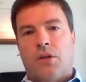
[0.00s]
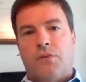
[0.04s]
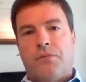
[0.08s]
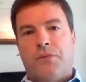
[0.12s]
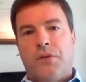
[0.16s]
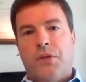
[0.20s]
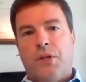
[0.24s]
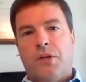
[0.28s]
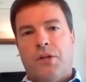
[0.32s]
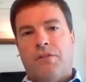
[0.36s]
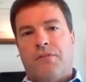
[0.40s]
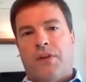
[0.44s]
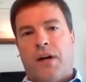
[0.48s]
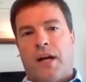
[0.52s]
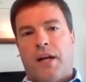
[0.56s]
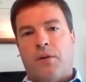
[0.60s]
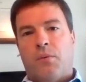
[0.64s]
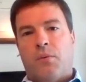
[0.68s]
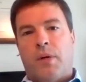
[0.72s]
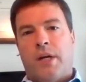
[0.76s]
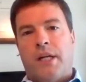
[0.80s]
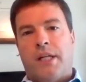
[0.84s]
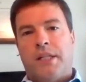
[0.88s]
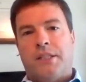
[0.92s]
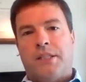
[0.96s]
So if you can
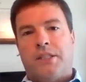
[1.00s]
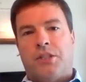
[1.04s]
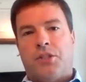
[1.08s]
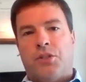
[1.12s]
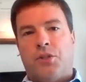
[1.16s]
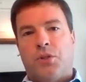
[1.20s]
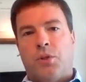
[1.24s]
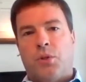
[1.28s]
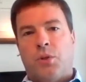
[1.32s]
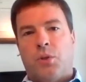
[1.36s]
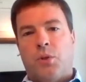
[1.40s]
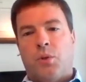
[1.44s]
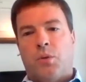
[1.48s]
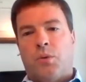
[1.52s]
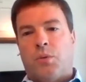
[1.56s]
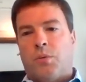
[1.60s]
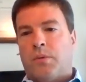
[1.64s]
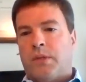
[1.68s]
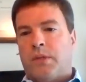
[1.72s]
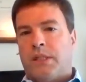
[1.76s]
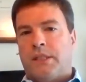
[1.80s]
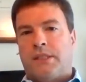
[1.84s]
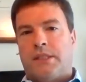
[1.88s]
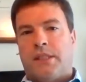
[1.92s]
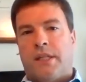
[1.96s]
find ways to,
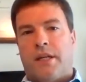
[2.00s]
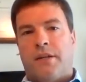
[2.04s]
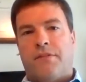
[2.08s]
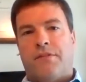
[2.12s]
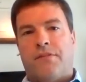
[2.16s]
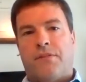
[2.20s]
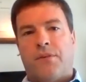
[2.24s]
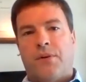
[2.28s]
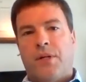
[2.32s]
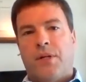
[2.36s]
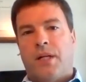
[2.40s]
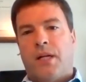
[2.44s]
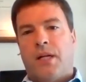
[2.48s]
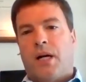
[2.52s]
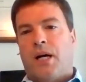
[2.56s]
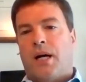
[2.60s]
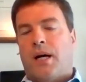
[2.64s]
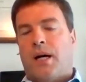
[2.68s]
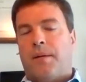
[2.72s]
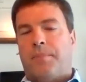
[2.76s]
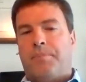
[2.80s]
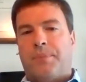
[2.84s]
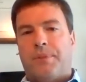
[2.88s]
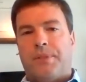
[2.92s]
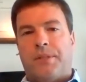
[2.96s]
let's say, free
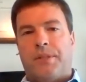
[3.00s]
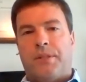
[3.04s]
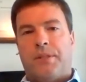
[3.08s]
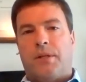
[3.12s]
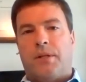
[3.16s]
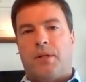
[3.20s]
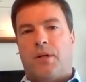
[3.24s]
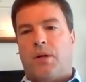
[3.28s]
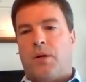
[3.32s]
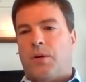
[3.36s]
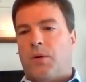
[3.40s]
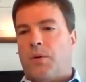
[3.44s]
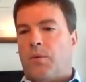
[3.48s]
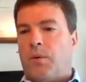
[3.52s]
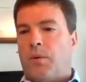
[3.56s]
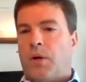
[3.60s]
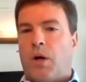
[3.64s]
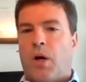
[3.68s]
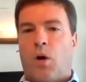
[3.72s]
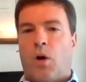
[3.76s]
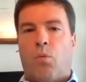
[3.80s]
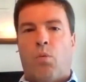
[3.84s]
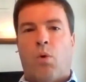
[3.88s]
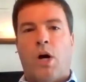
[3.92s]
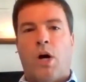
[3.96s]
up,
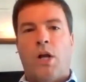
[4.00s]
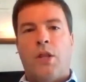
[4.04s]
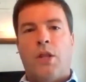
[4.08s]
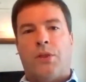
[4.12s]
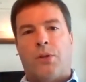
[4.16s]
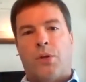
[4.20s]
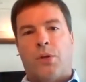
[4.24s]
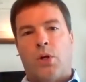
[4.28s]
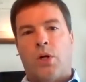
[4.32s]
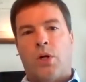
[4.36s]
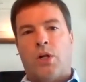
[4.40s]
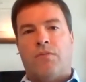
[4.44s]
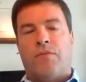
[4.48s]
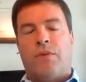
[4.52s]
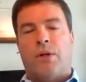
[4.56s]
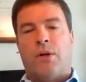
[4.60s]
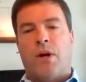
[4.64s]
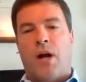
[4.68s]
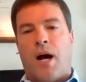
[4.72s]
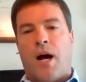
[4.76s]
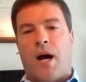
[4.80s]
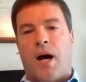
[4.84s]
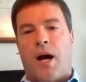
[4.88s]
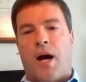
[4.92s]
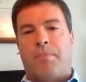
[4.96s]
1/3 of
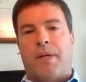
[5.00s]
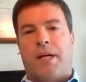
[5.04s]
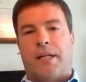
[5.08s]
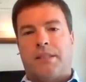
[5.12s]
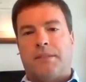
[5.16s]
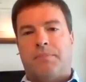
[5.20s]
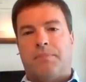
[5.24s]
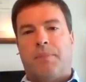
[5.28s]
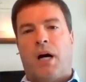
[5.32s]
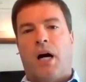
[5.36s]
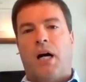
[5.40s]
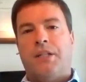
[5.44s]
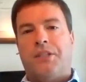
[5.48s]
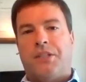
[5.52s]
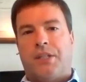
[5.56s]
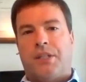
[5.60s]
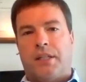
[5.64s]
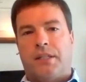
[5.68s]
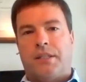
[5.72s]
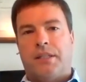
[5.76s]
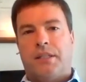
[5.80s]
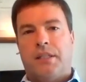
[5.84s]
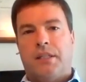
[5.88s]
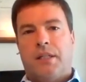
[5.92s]
your OpEx budget